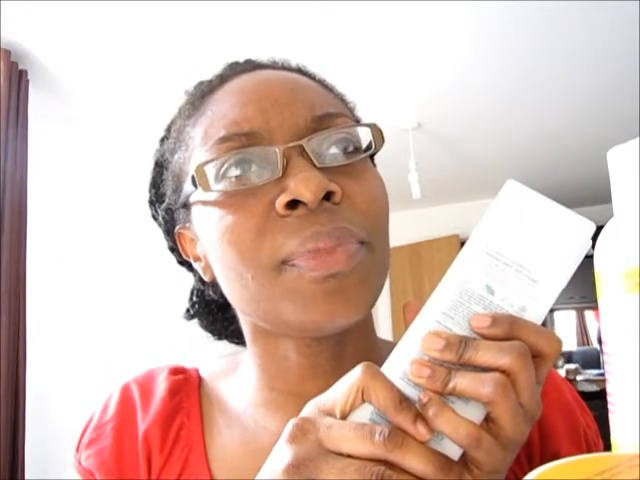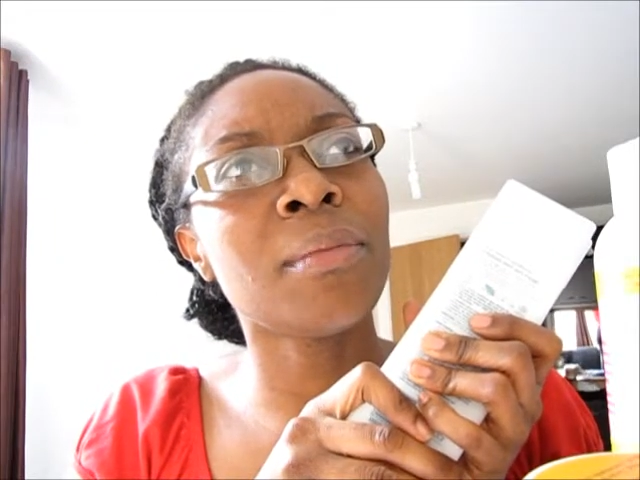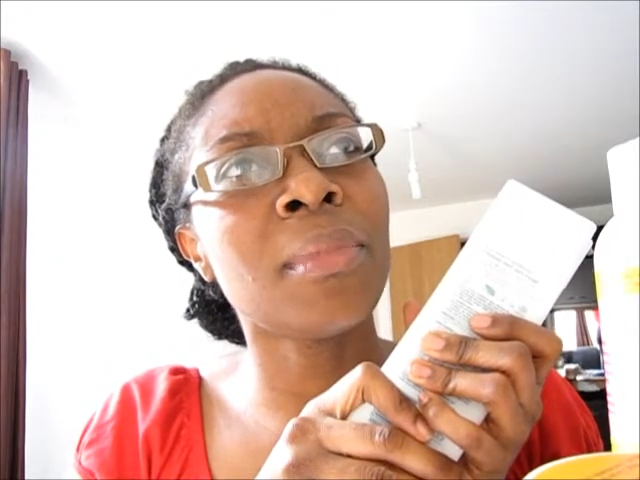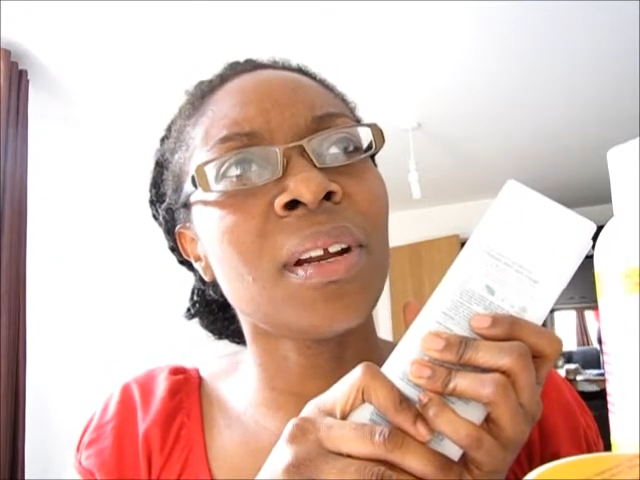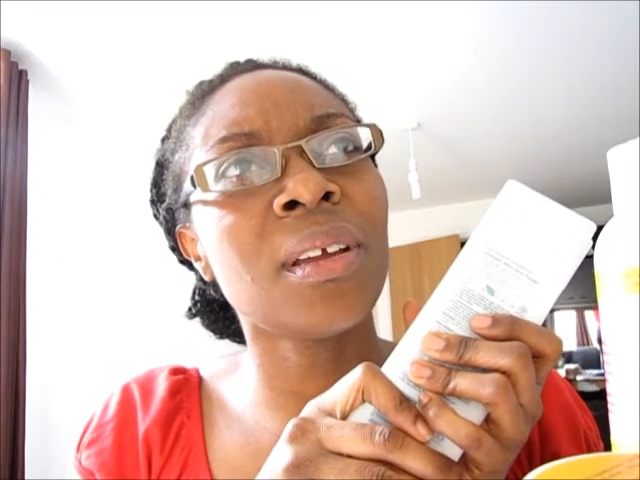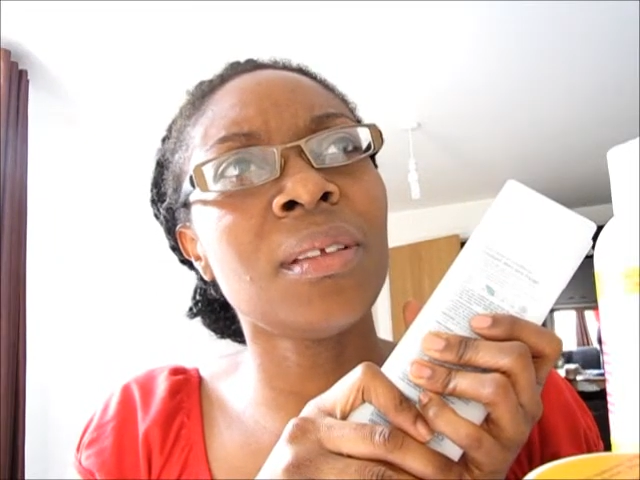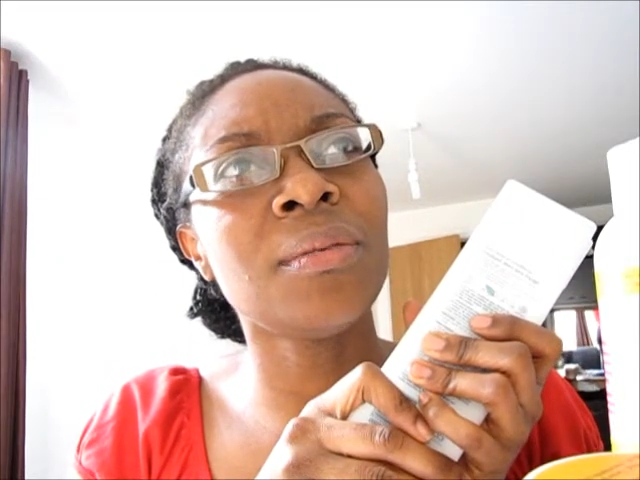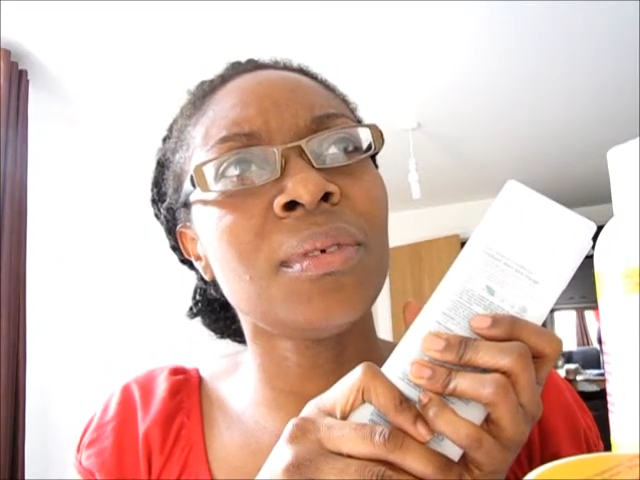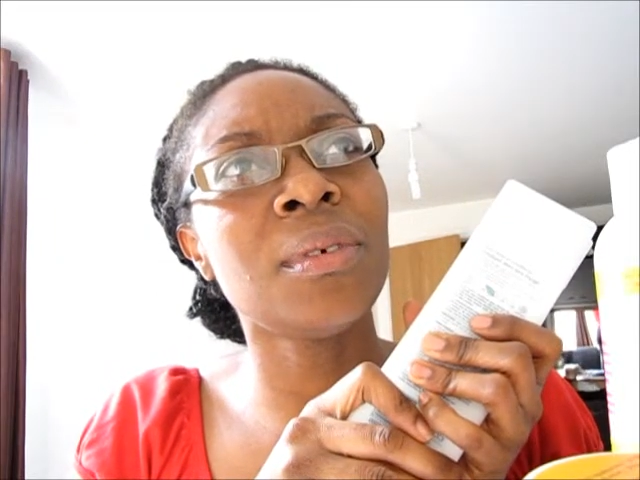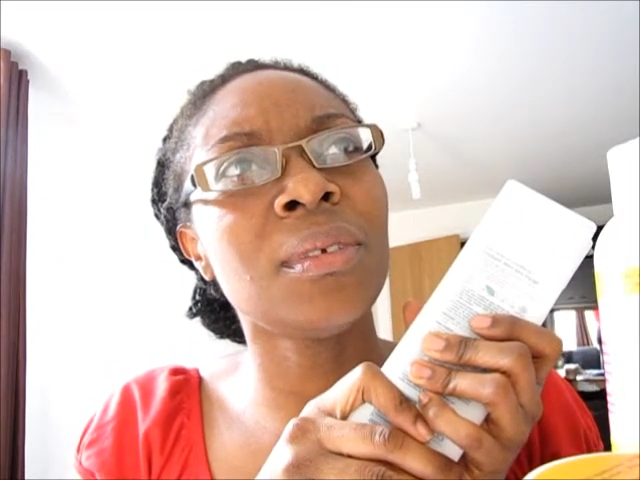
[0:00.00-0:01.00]
Market
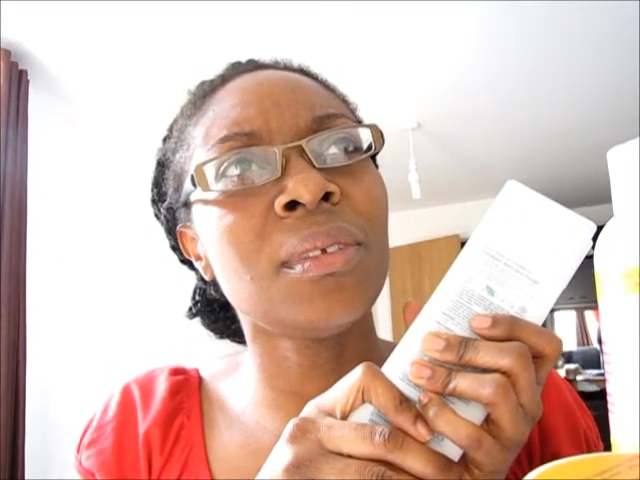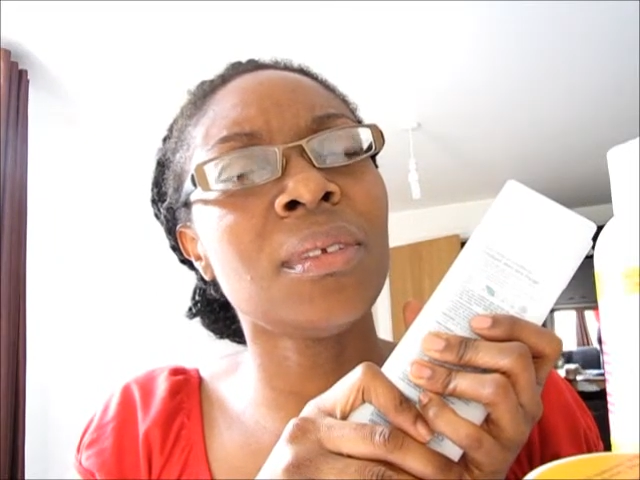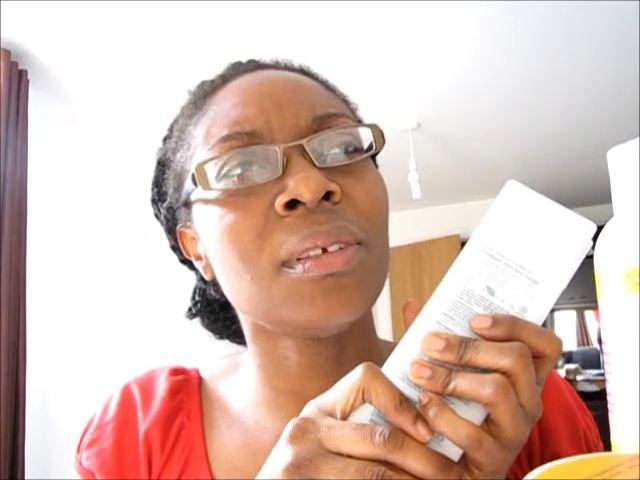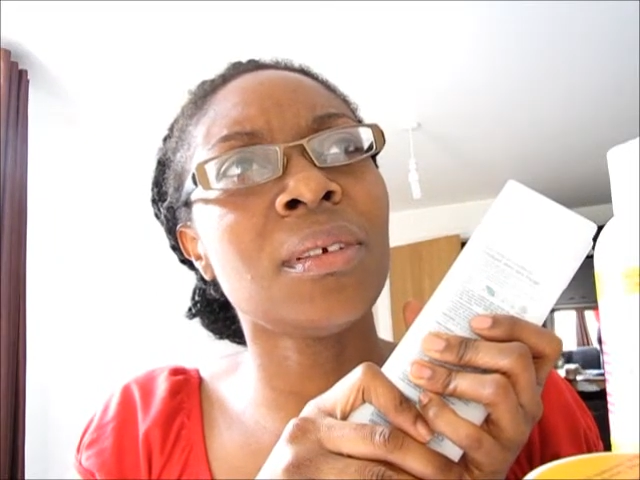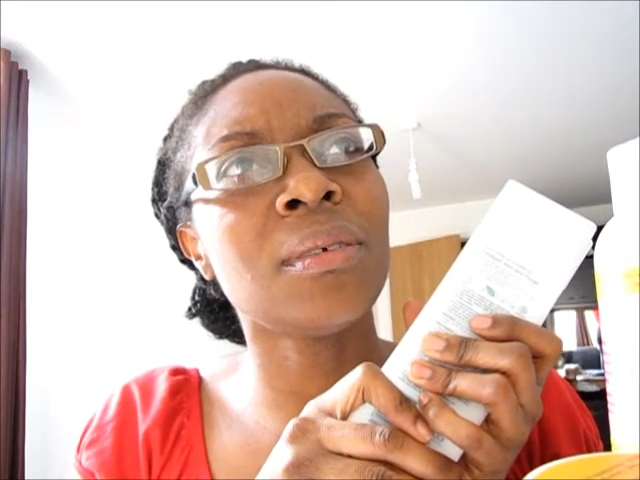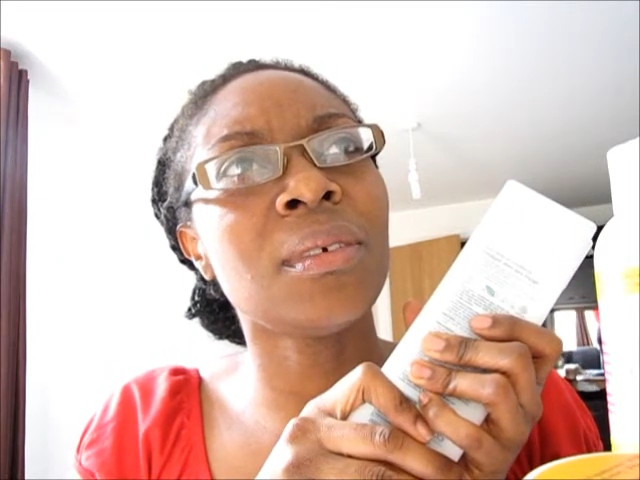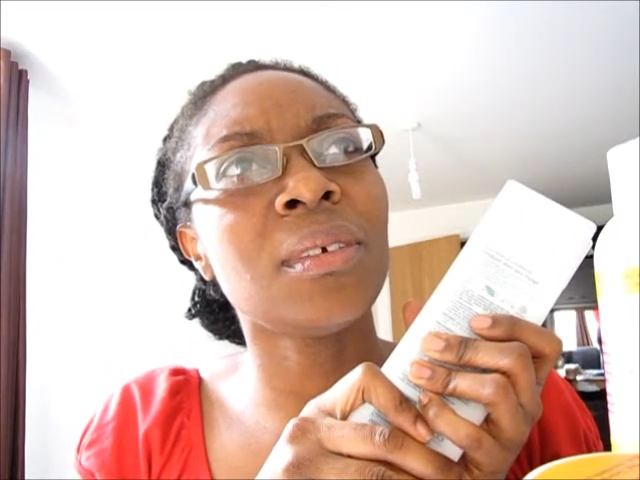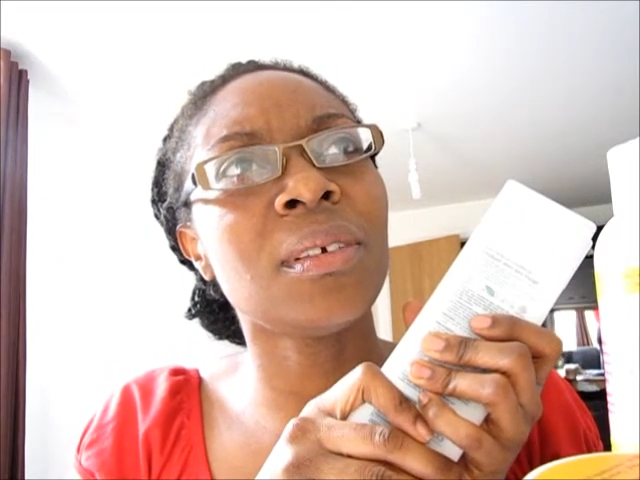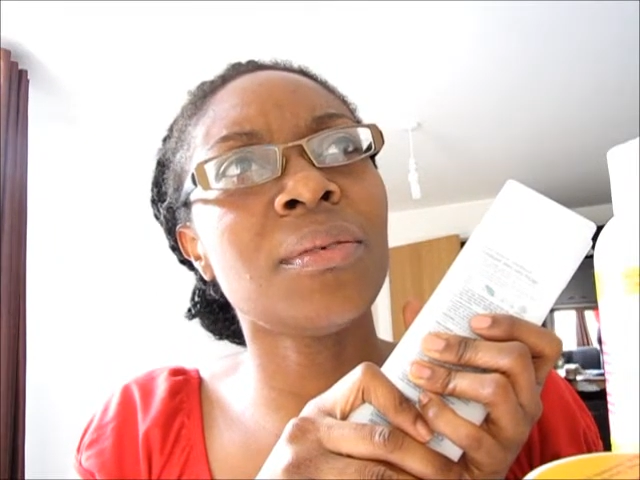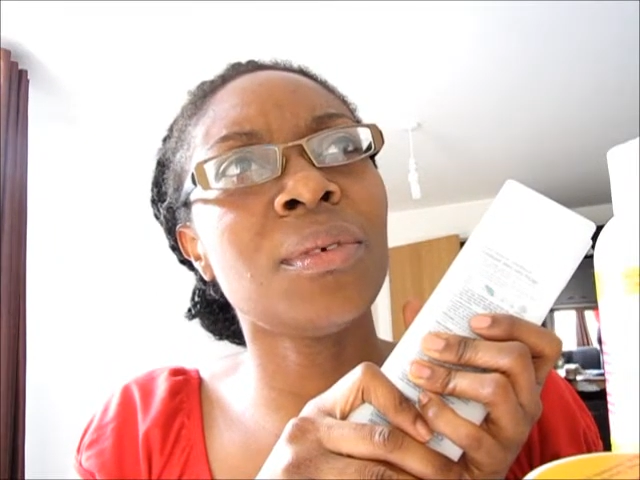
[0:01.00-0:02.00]
Food, no,
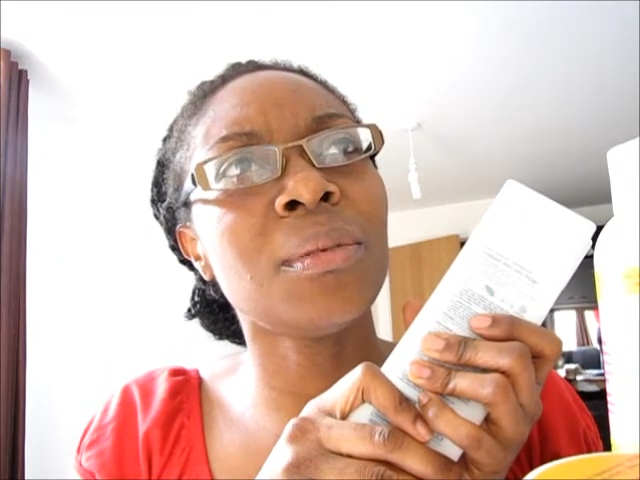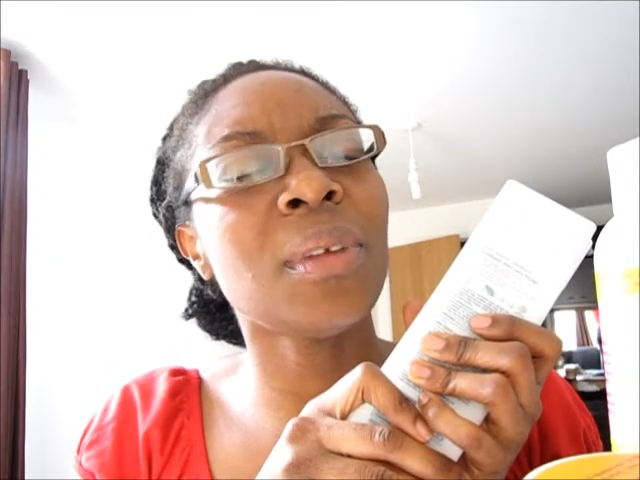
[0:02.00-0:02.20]
food,